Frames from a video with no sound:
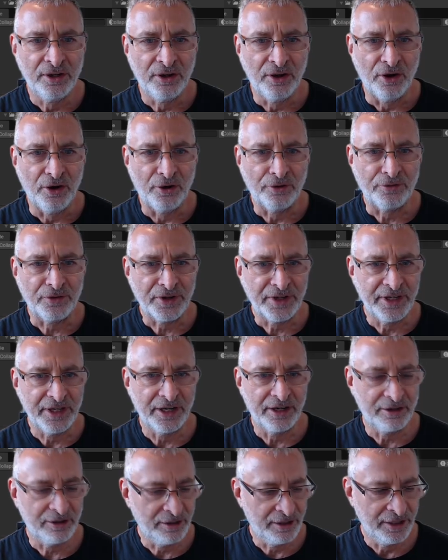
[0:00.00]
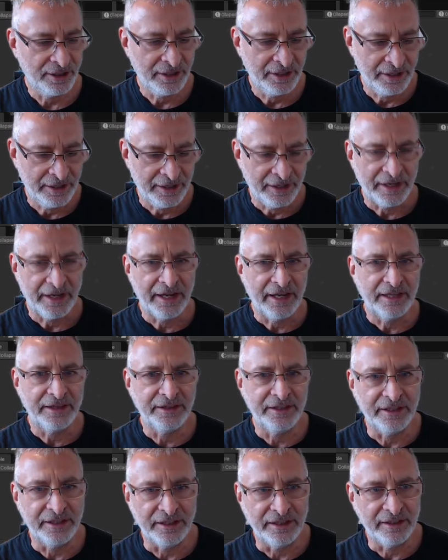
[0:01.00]
Over here in
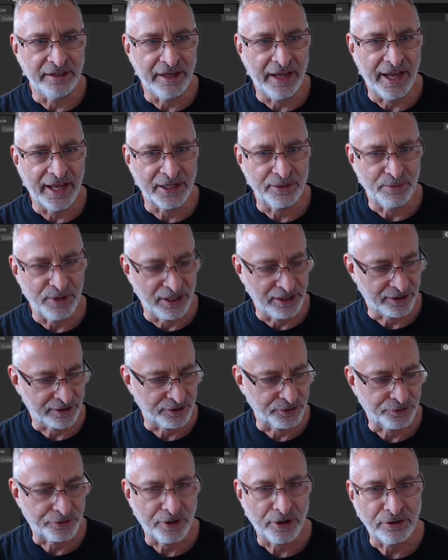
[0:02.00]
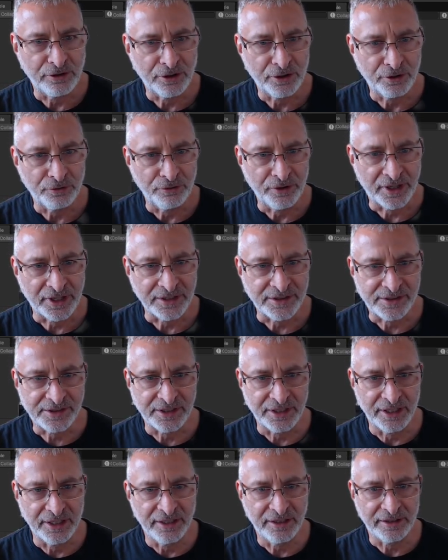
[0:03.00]
the animator controller, we can
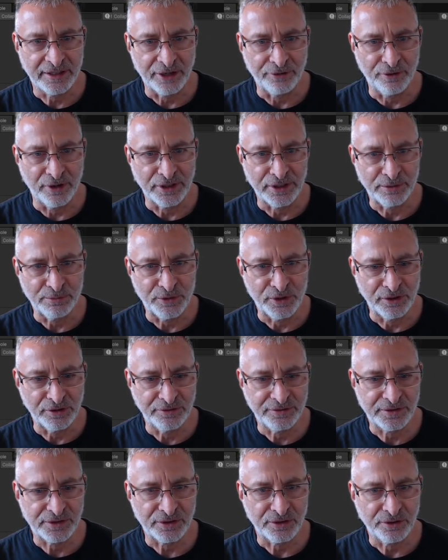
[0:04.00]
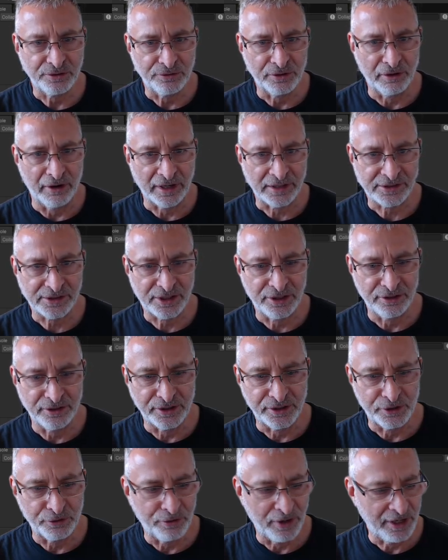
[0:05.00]
see that when he moves, we're executing
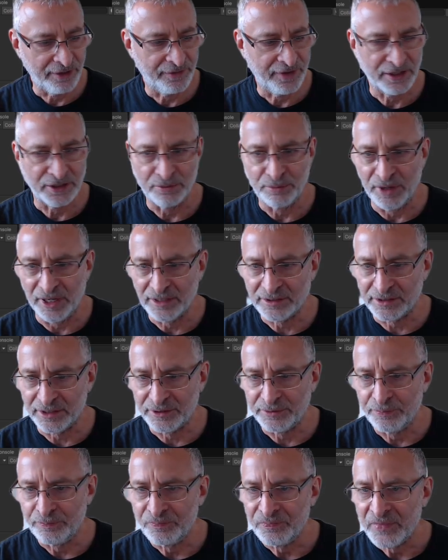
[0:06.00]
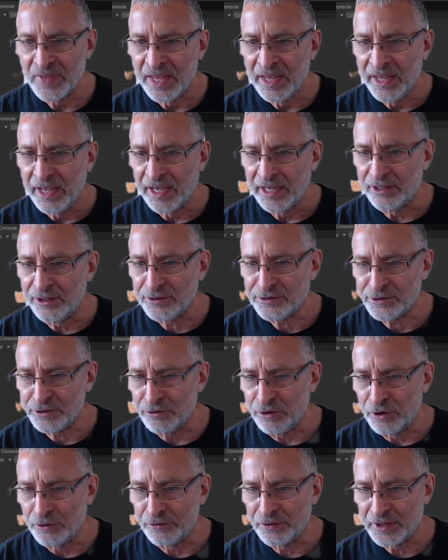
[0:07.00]
the wave animation. And also
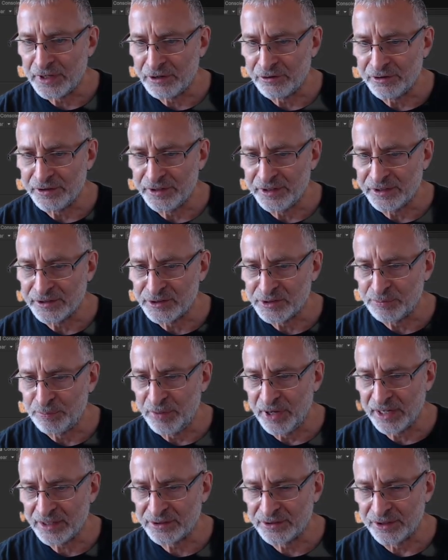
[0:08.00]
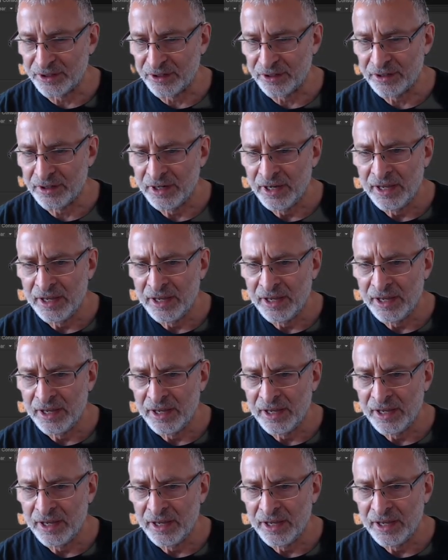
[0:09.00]
over here in the inspector,